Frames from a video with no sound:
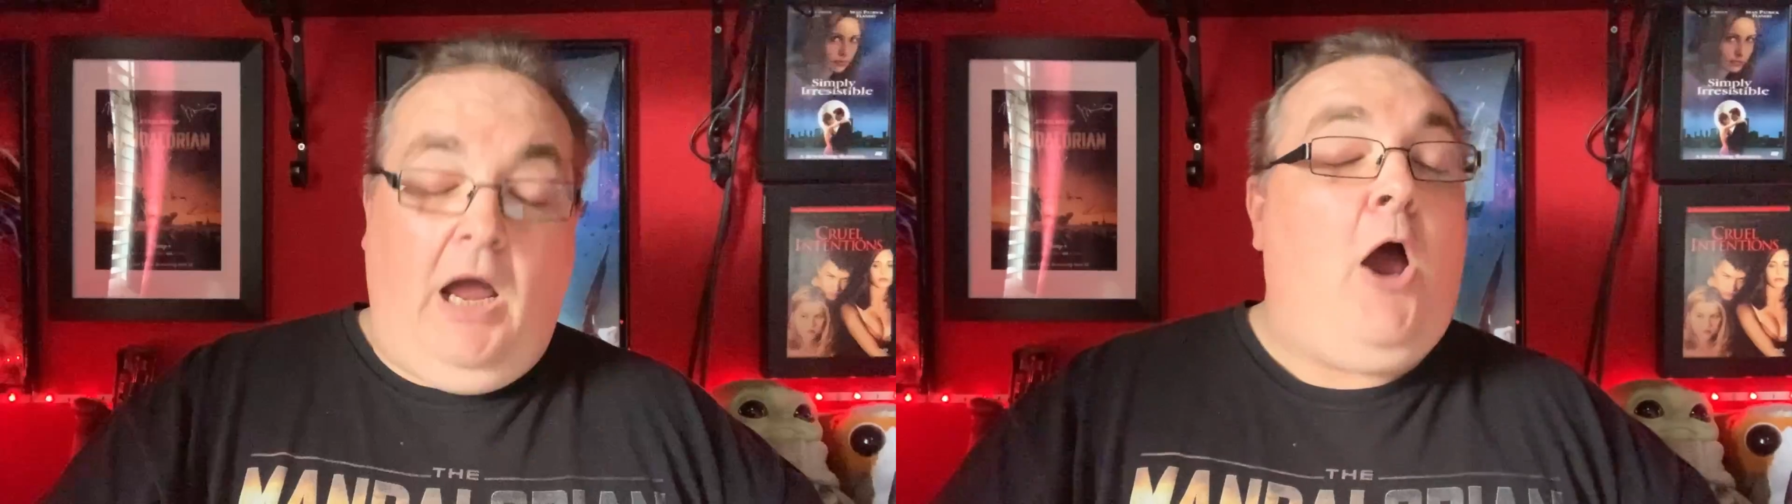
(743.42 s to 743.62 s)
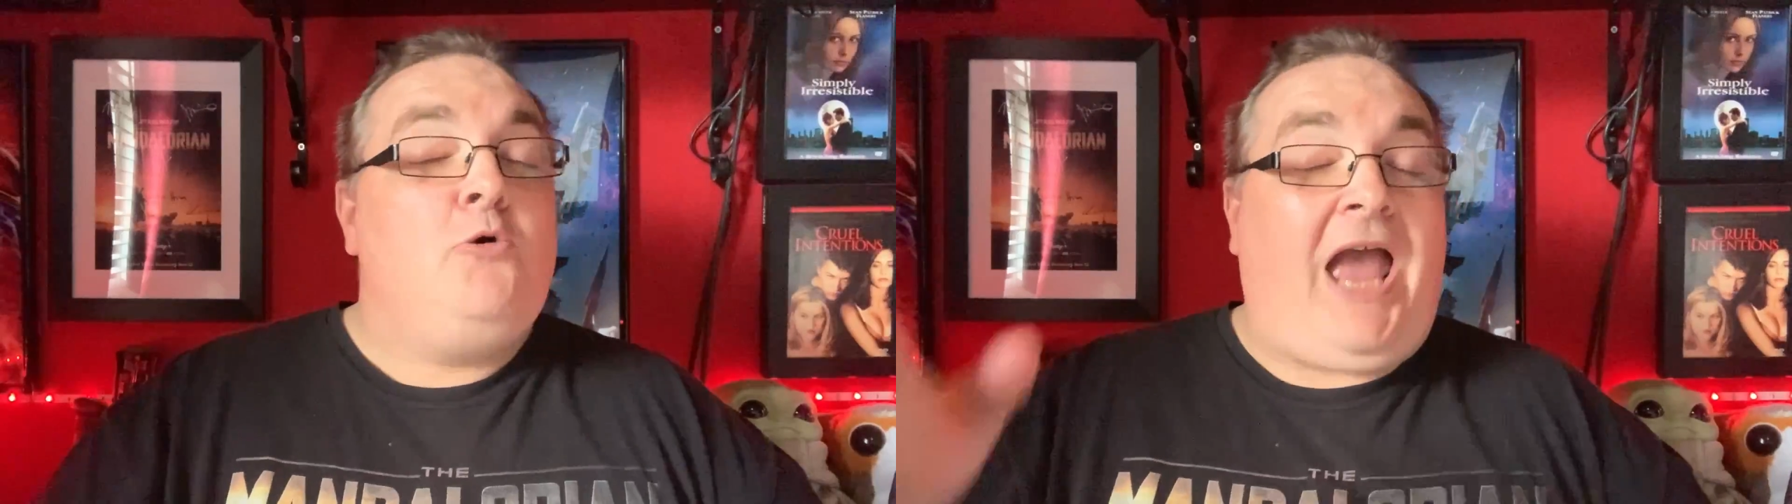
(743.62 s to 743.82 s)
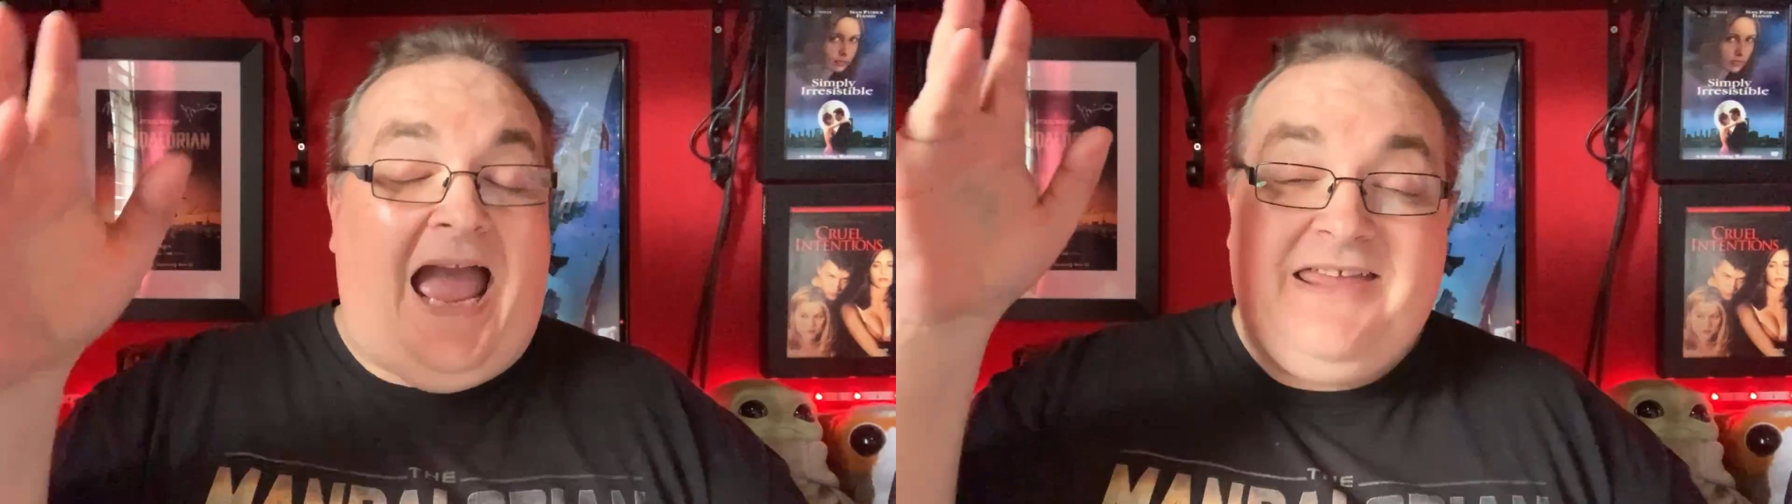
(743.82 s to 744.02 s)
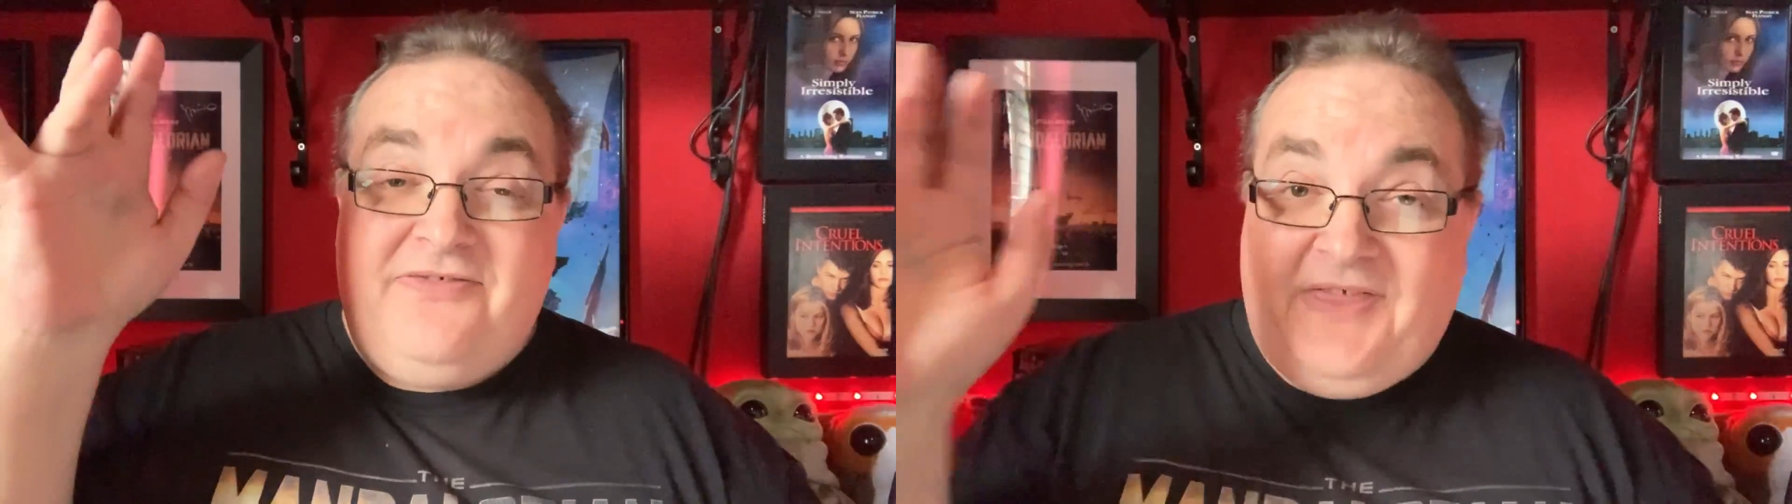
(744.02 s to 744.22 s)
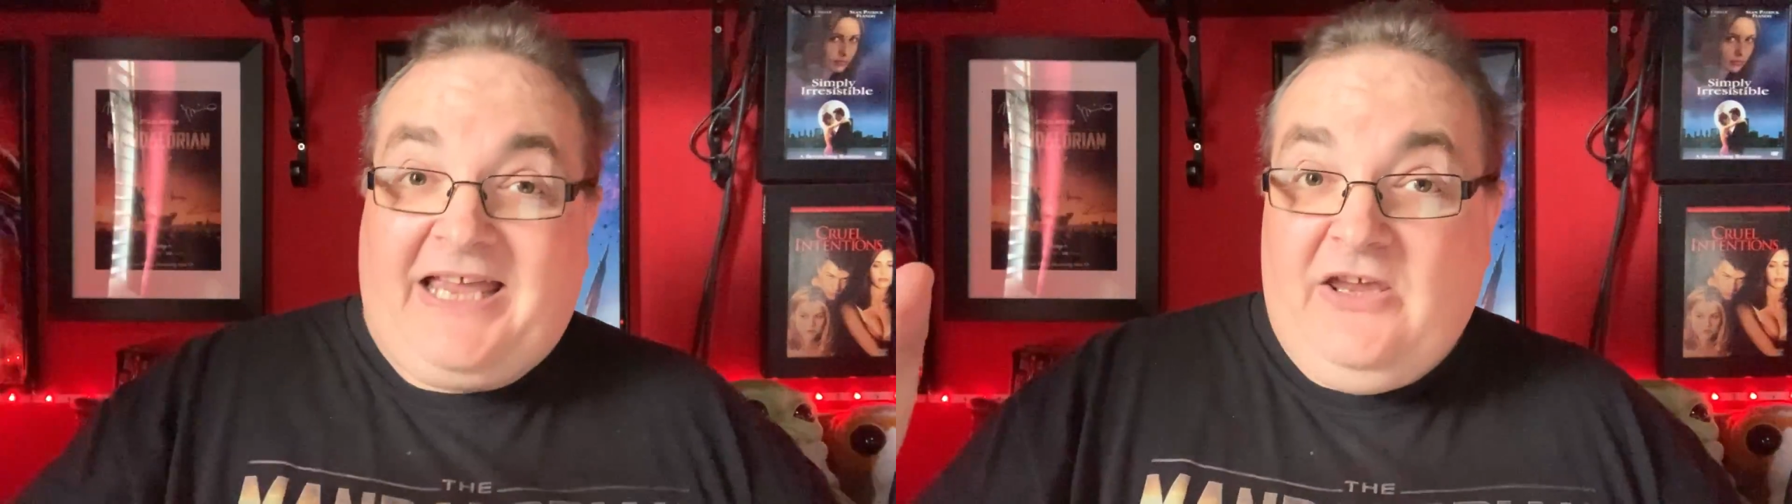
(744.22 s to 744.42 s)
Okay,
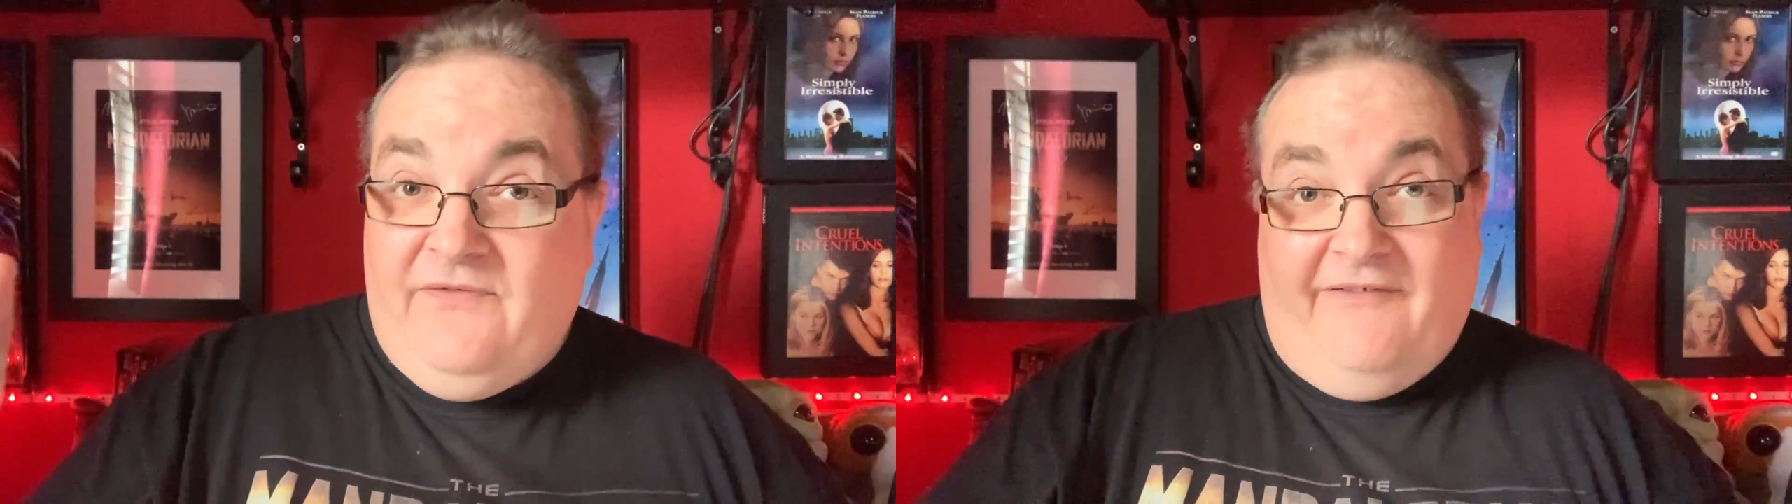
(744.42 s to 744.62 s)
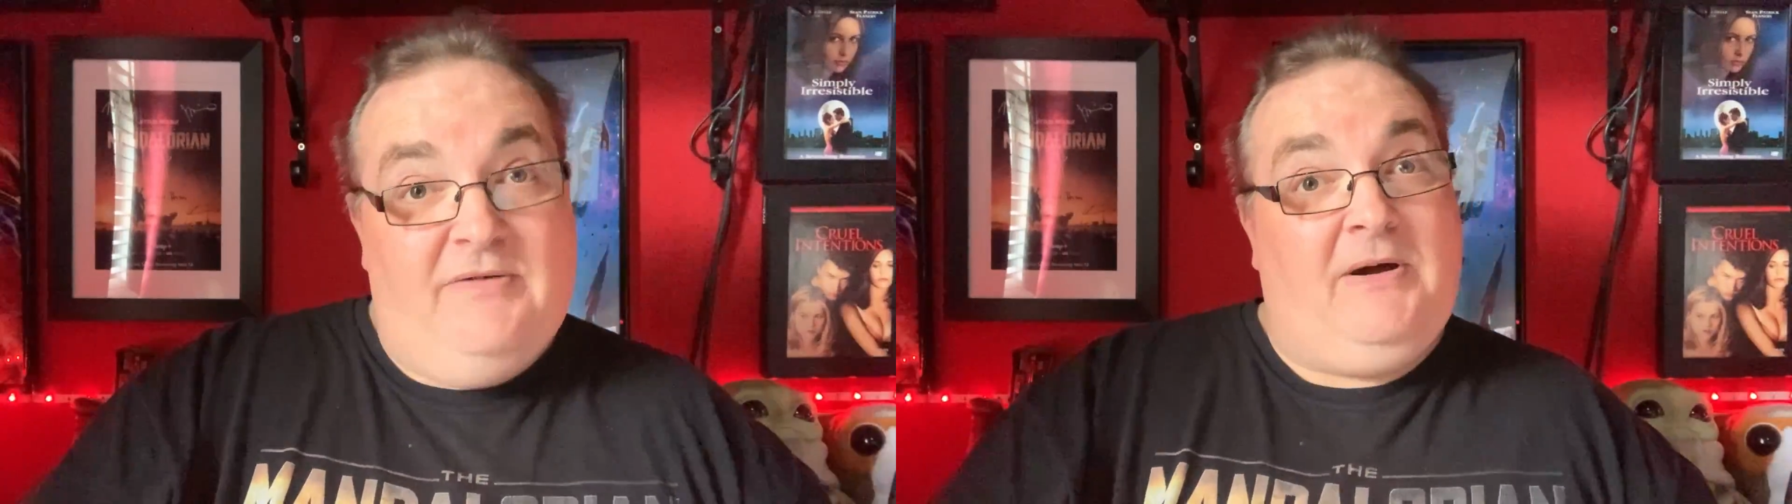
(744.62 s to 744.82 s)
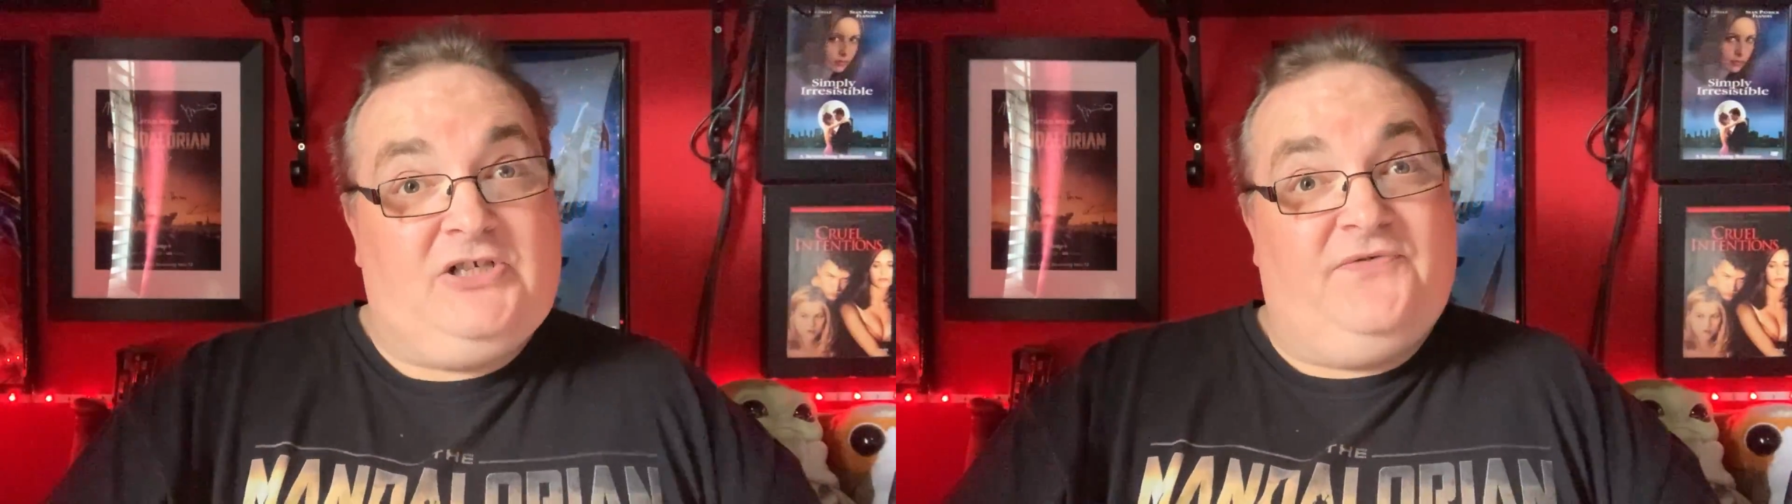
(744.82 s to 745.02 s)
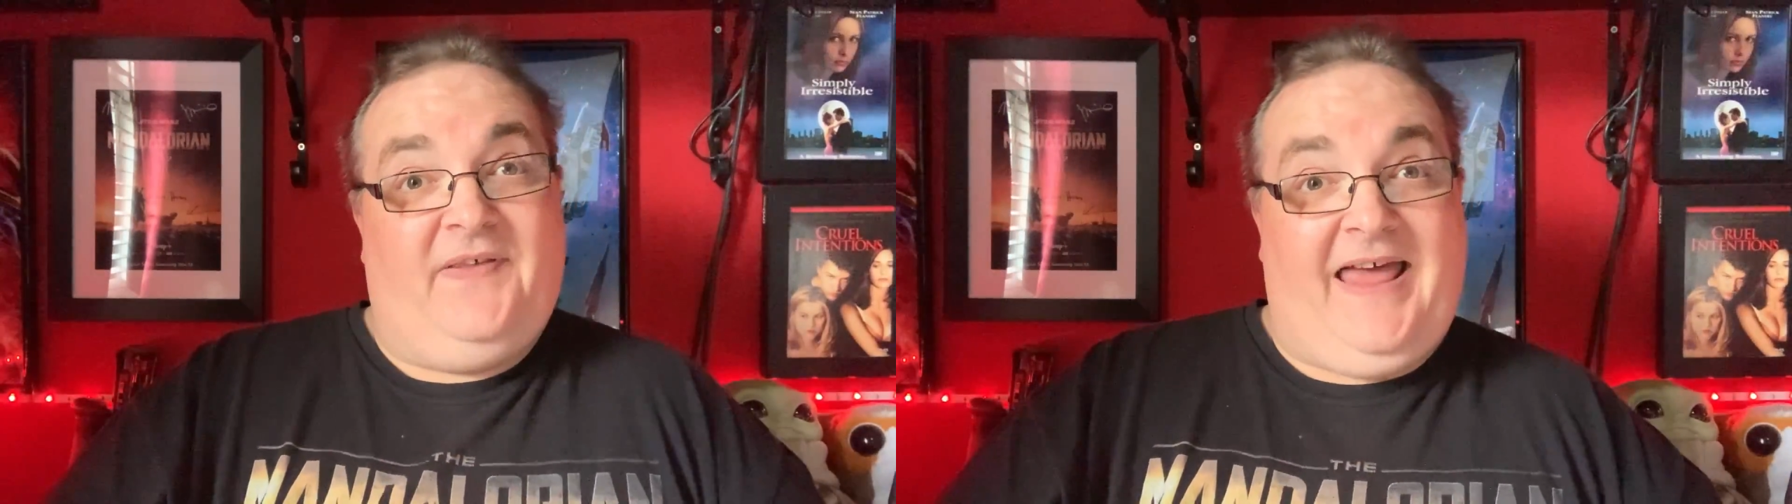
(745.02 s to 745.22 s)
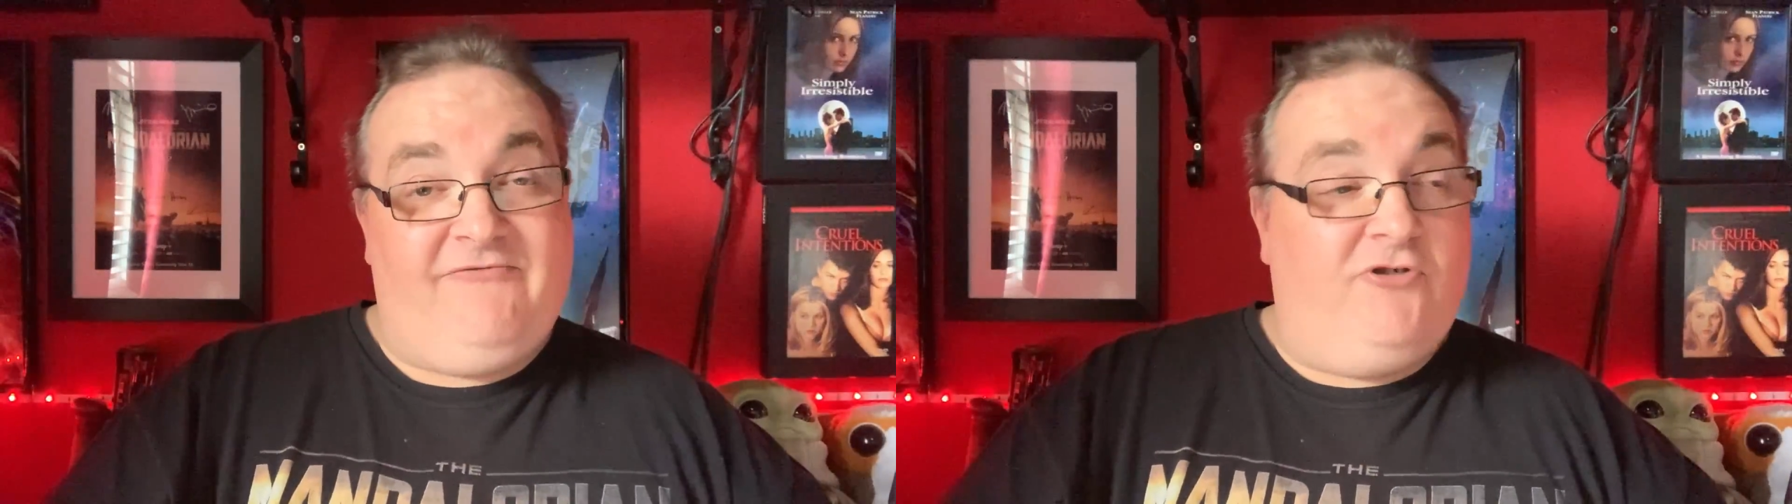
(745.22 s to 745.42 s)
thank you very much for
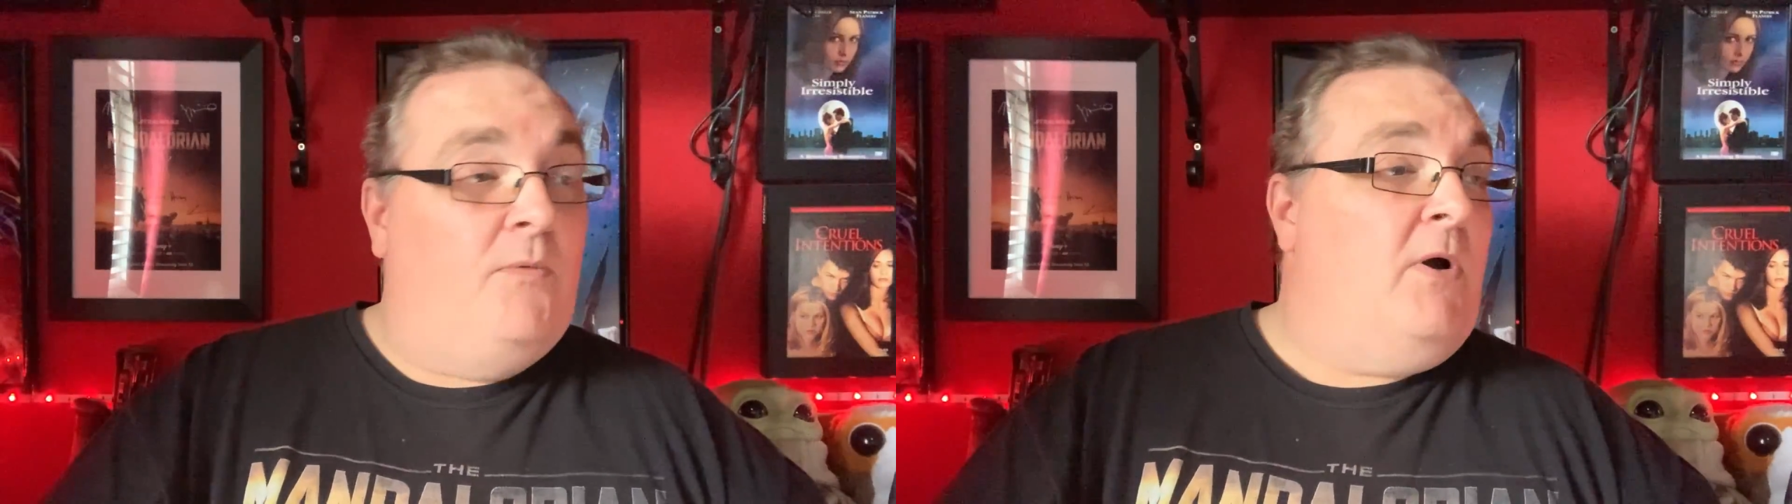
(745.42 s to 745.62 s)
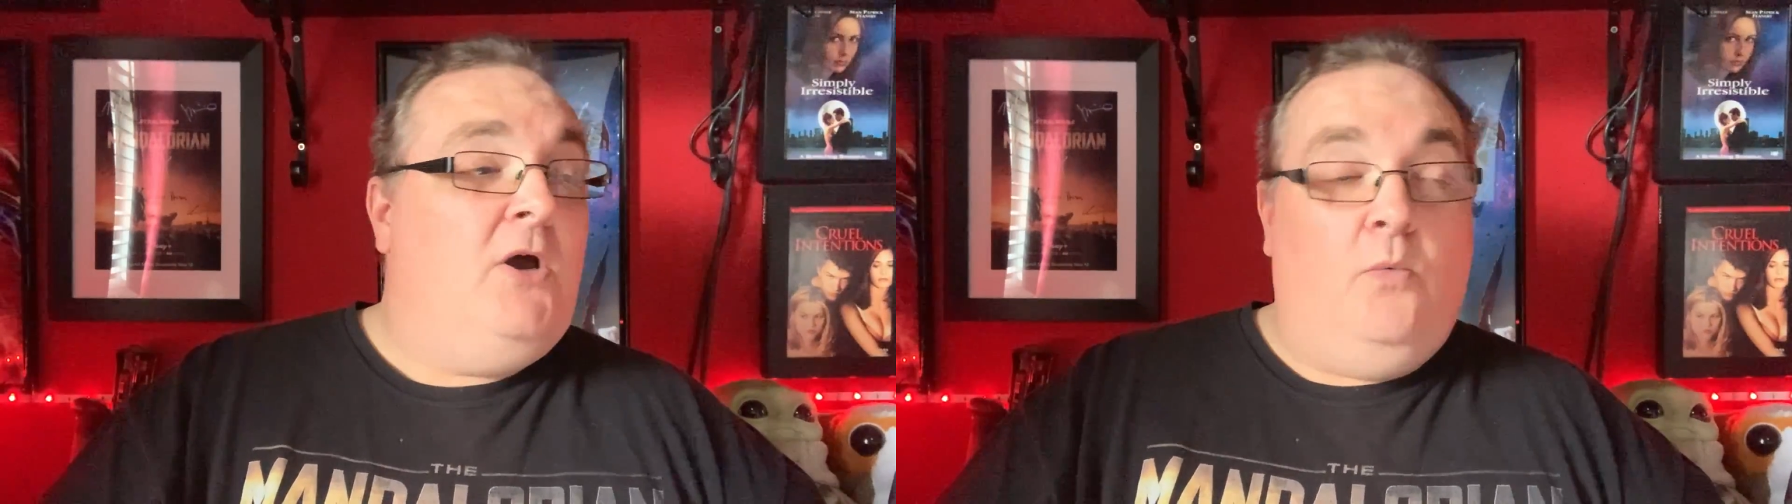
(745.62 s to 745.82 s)
that, Rob.